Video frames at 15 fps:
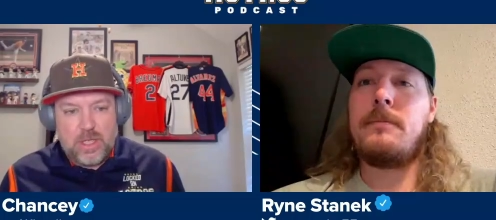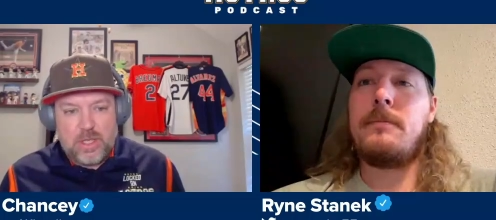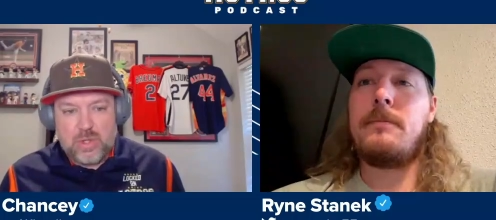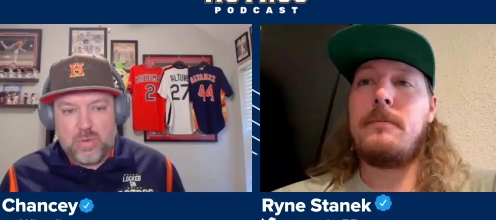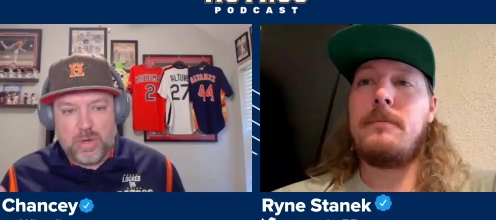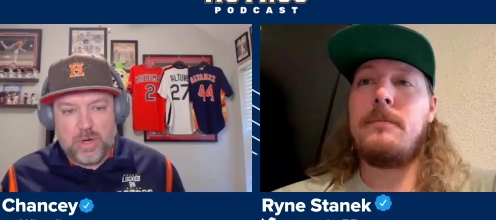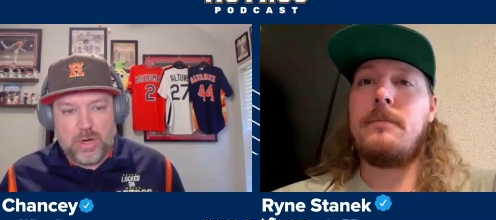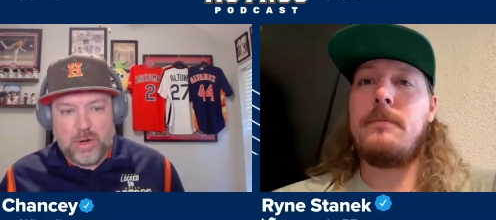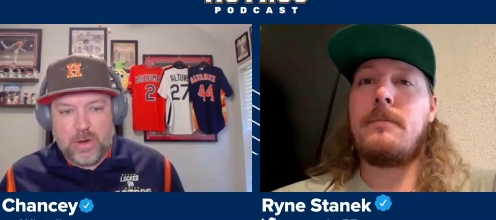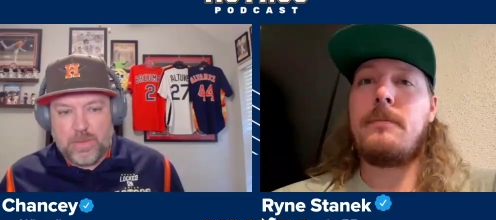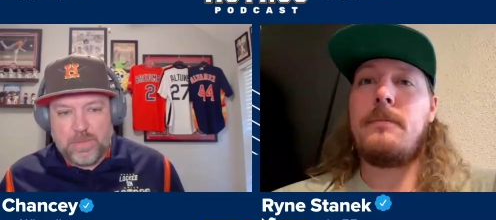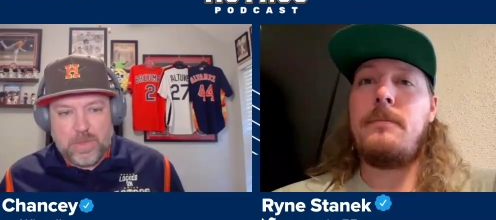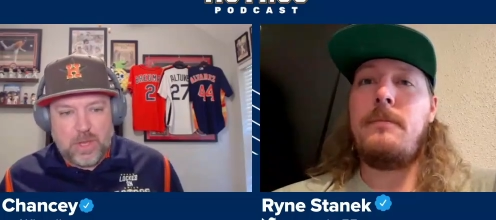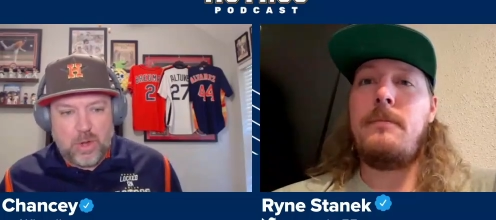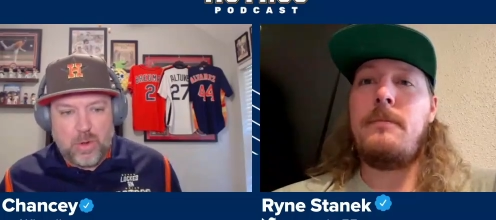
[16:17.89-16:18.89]
Speaker 1: Twitter
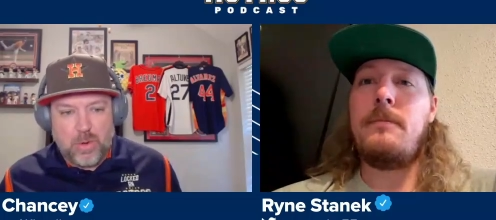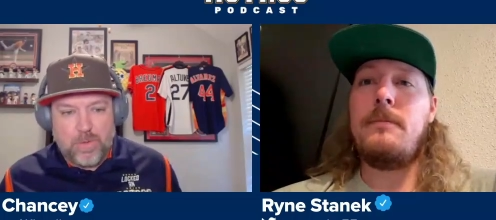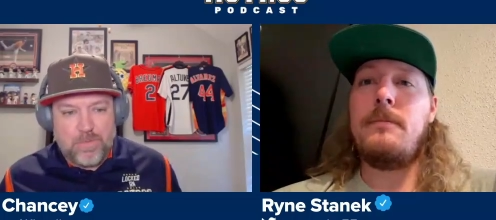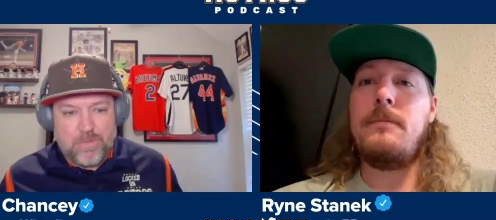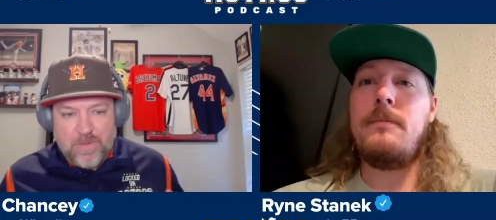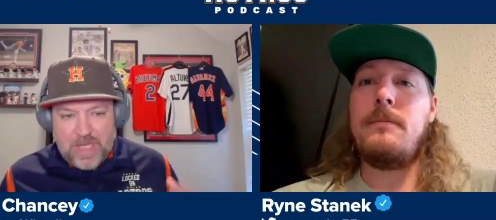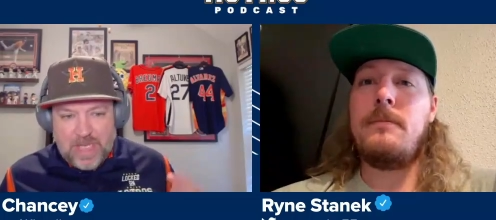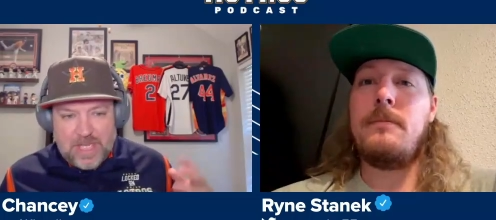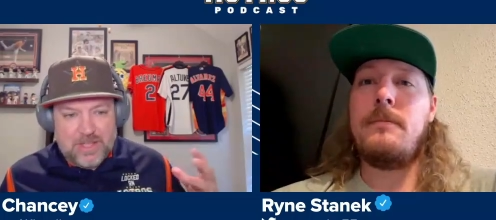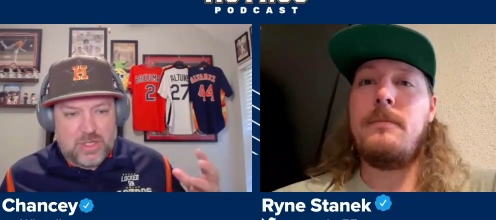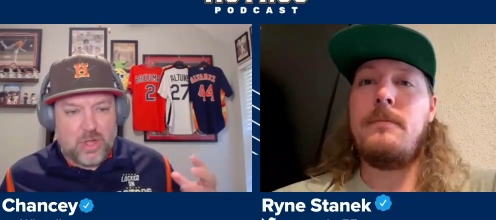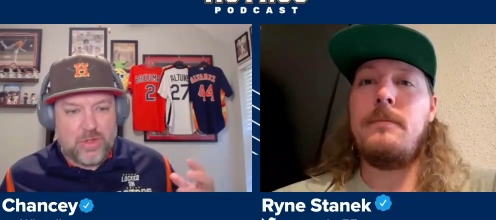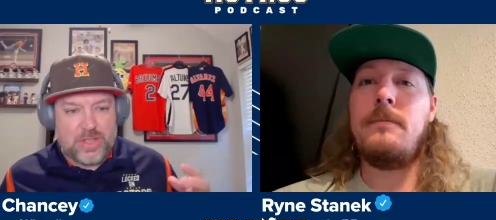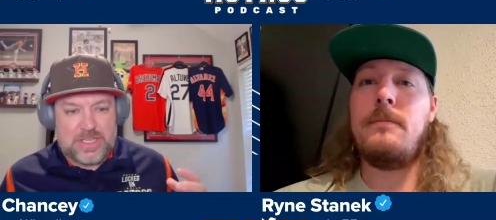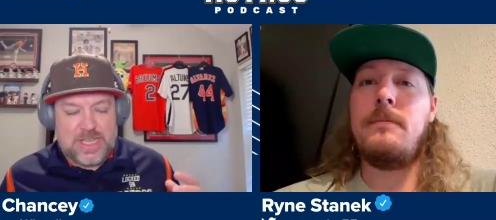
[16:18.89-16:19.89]
you know fans
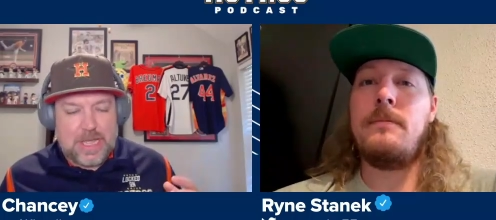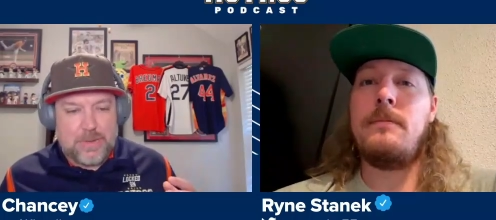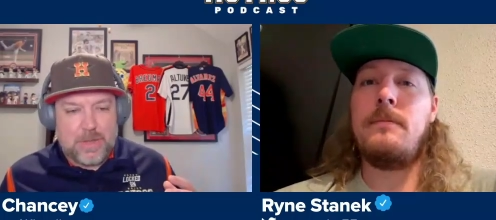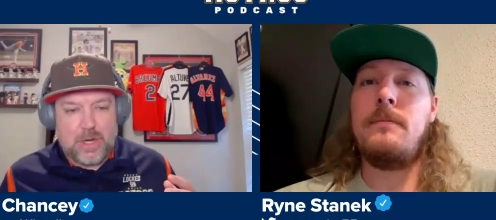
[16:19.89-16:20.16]
all the time.